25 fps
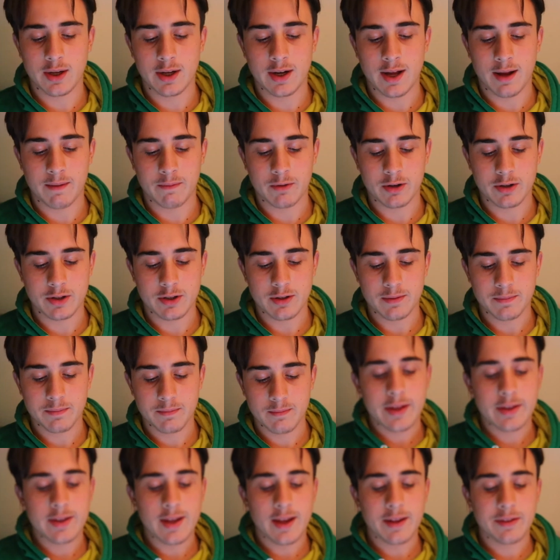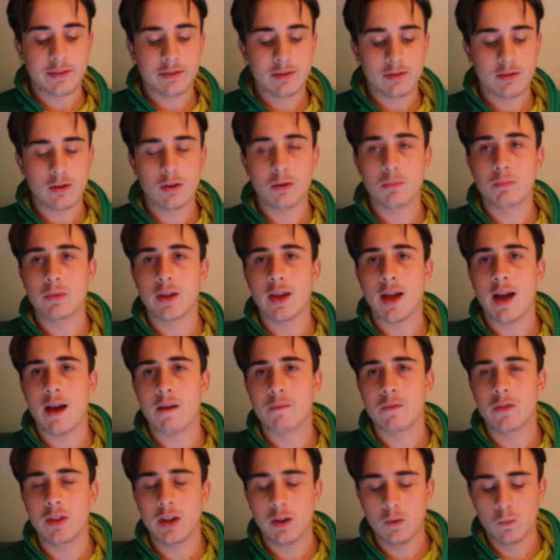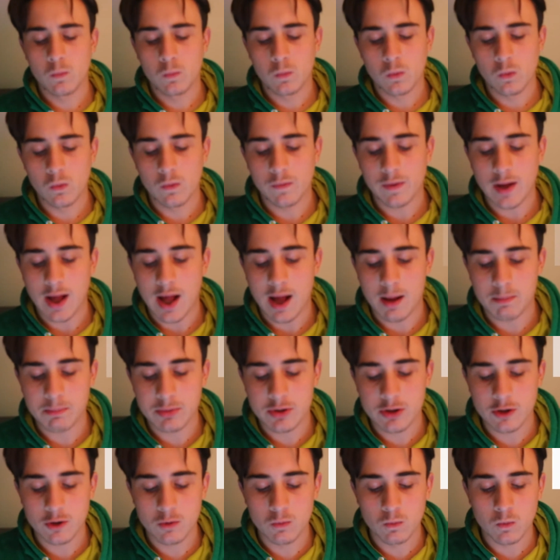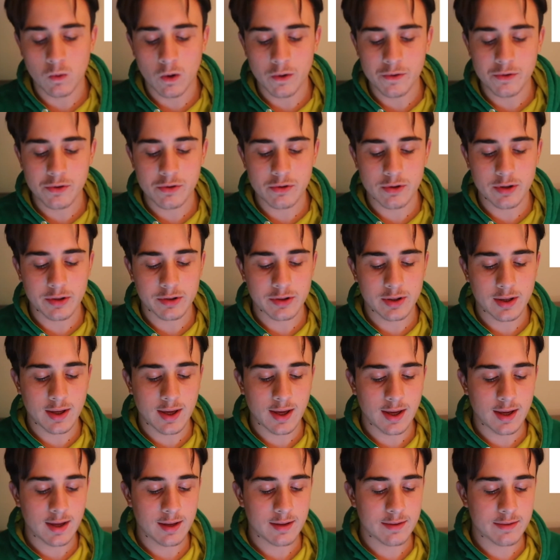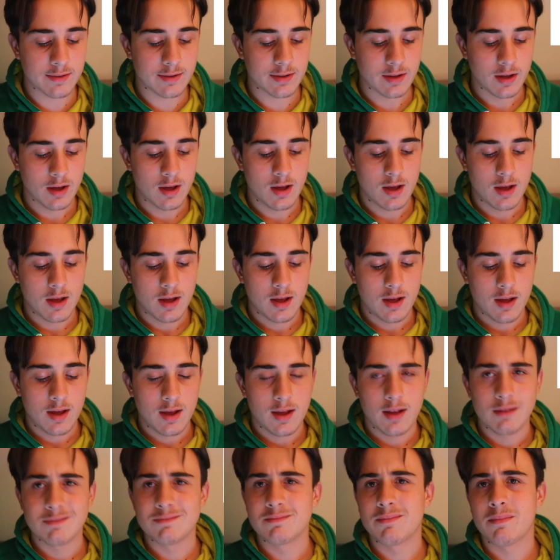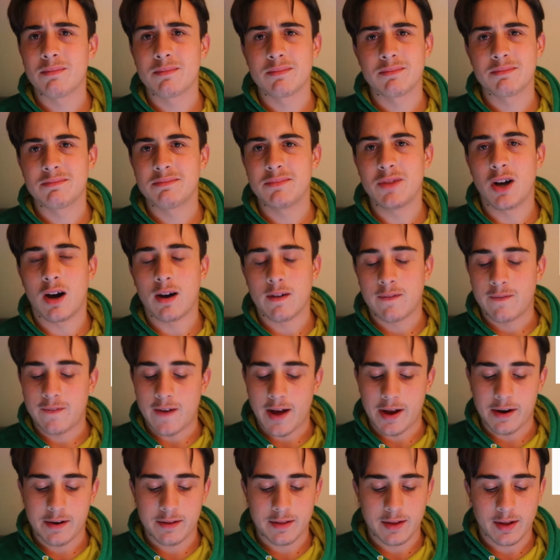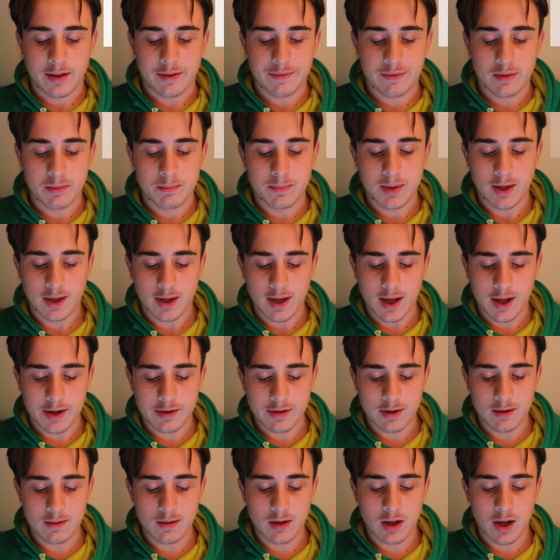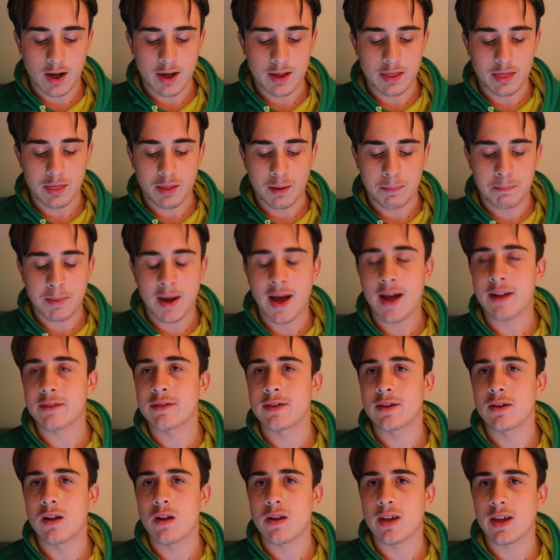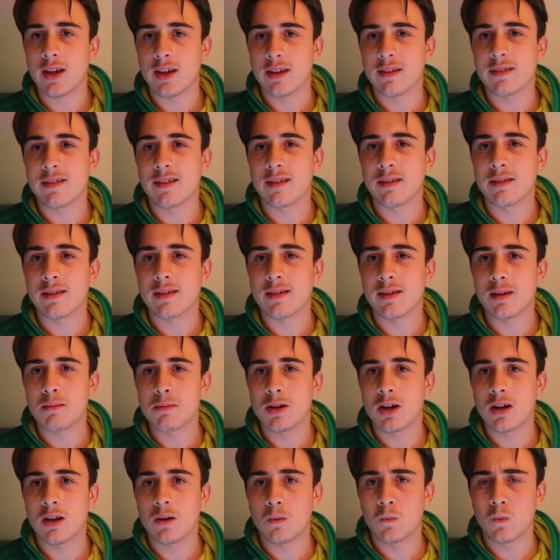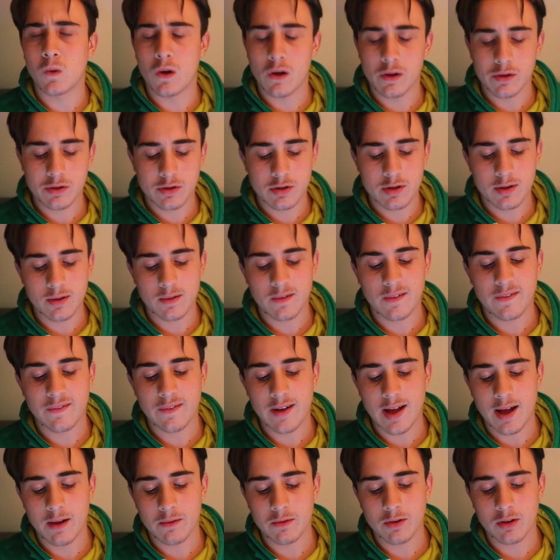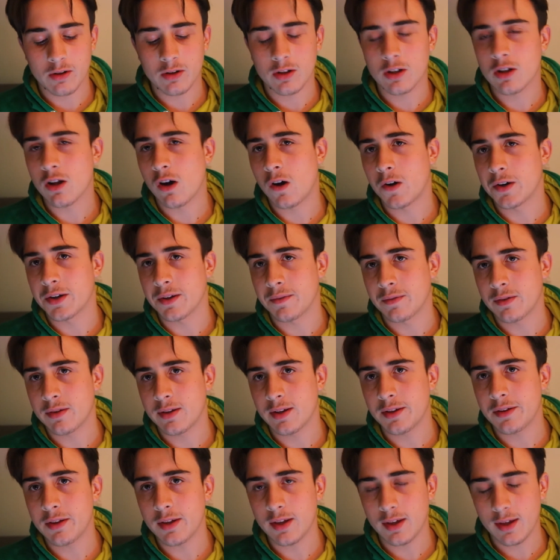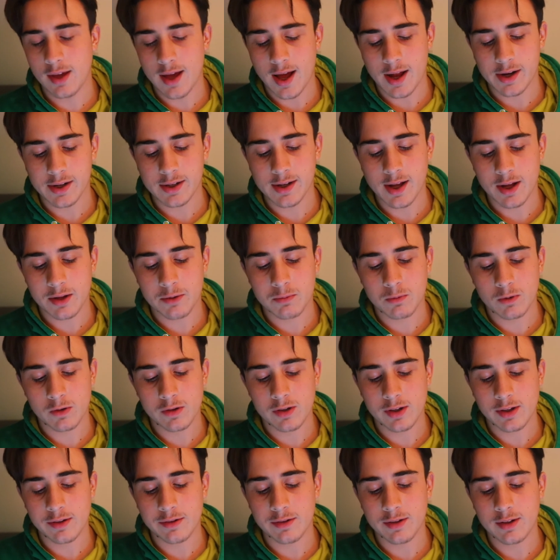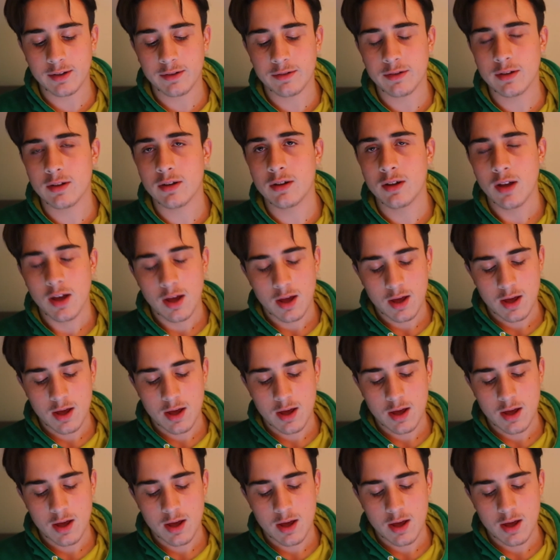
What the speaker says: in average. Next up we have the Wolverhampton Wanderers kit. Not a fan of this for me. I don't like the pattern on it. It's the similar one to found on the Cardiff City Adidas one this season,